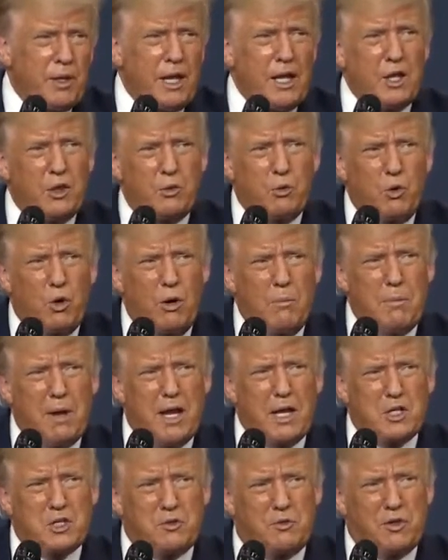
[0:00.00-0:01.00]
And through a
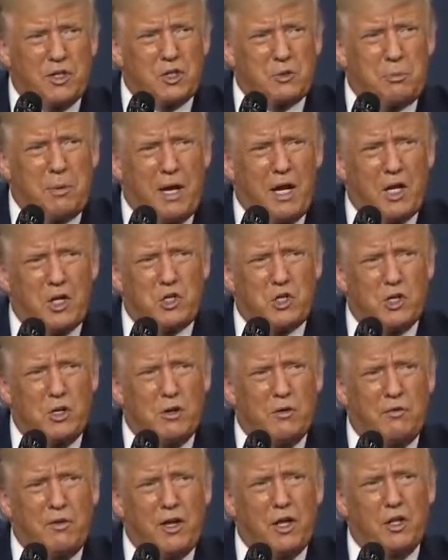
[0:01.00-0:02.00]
massive
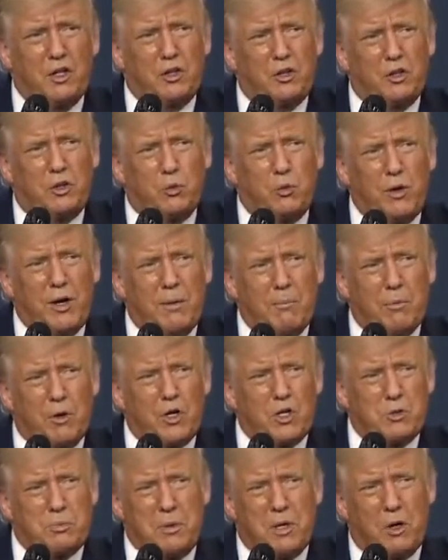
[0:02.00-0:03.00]
expansion of health
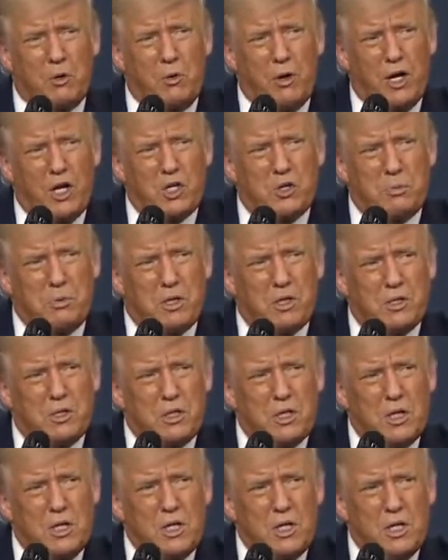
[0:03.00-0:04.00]
reimbursement
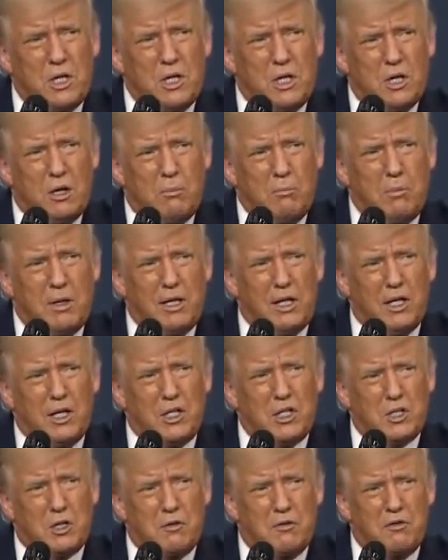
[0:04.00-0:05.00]
arrangements,
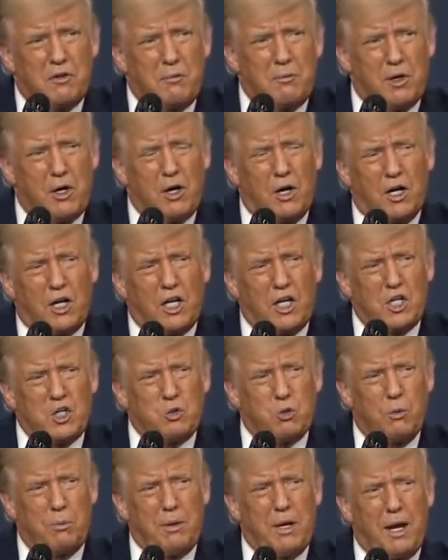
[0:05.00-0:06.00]
millions of
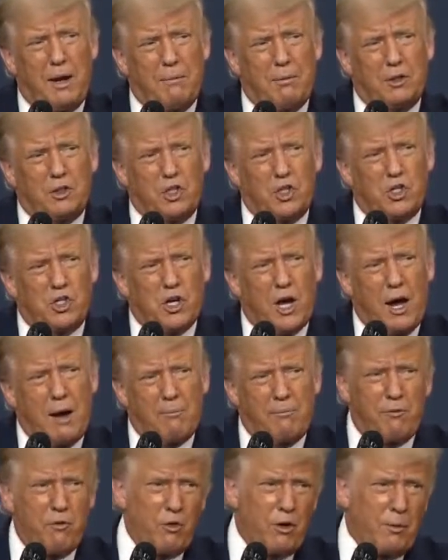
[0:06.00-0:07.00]
Americans will be able to
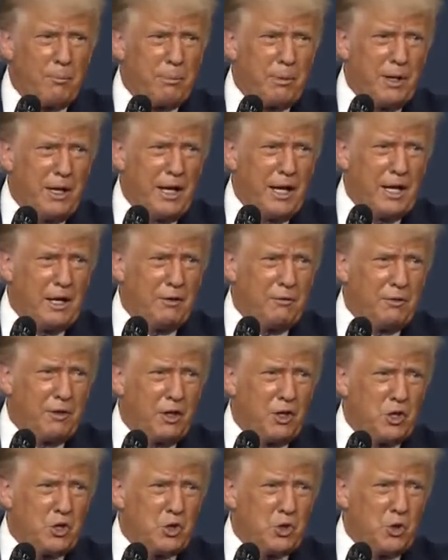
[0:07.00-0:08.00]
shop for a plan of
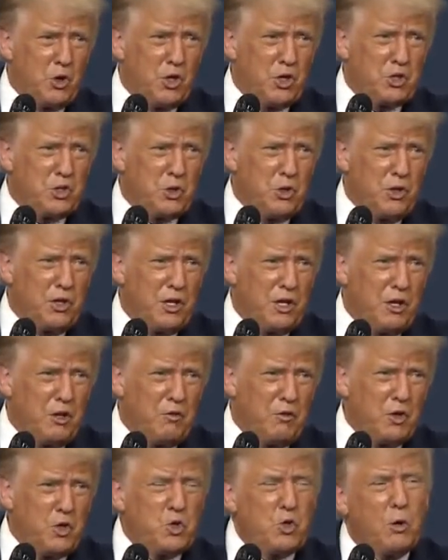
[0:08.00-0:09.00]
their choice on the
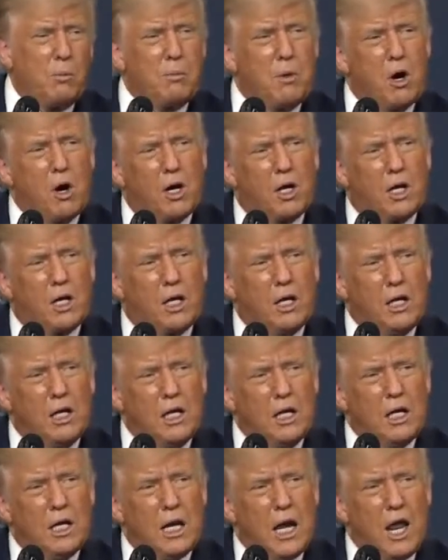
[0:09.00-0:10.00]
individual market
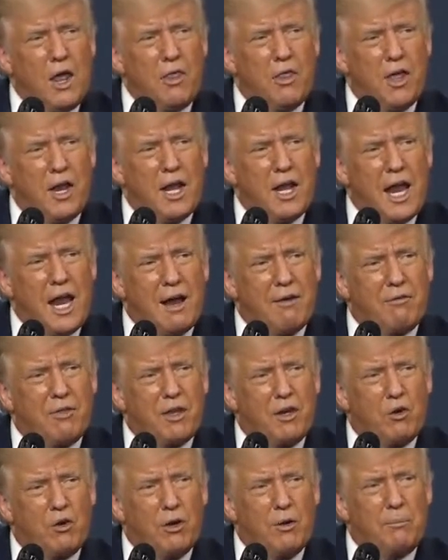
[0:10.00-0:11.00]
and then have
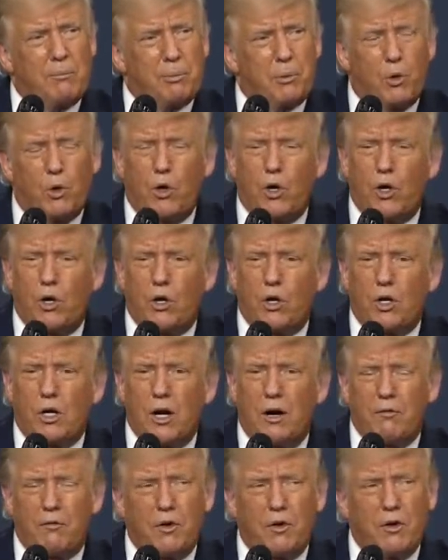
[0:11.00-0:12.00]
their employer
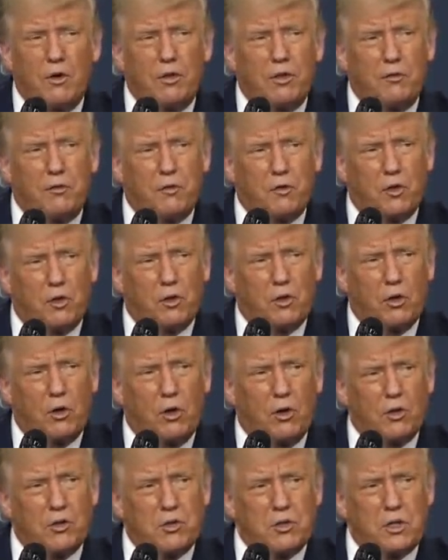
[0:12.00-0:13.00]
cover the full
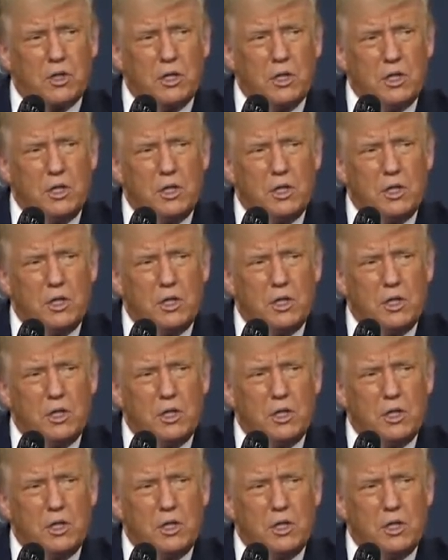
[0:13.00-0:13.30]
cost.